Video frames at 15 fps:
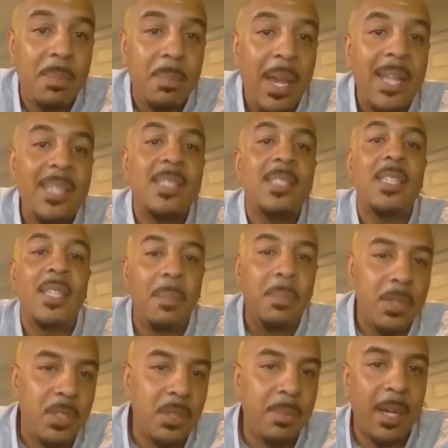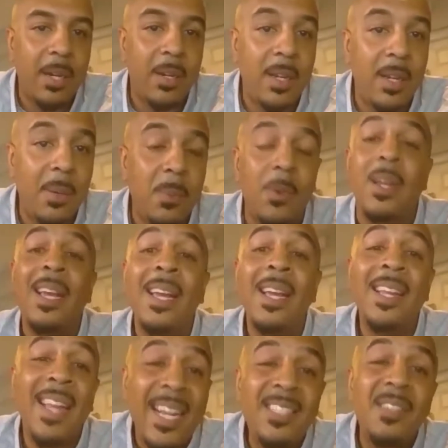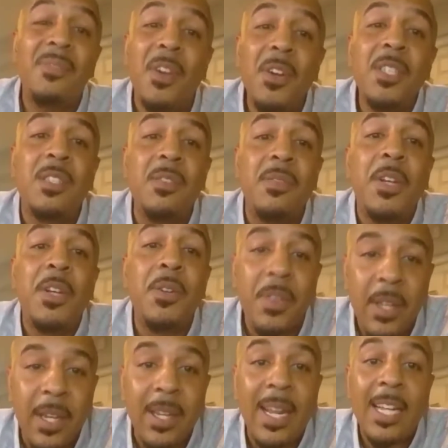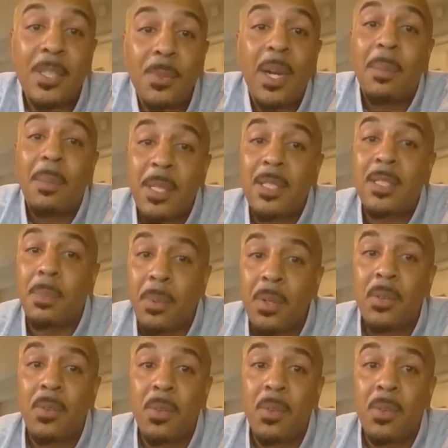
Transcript: patches, and then put you back on the network. That's a very severe thing. That's why the mission support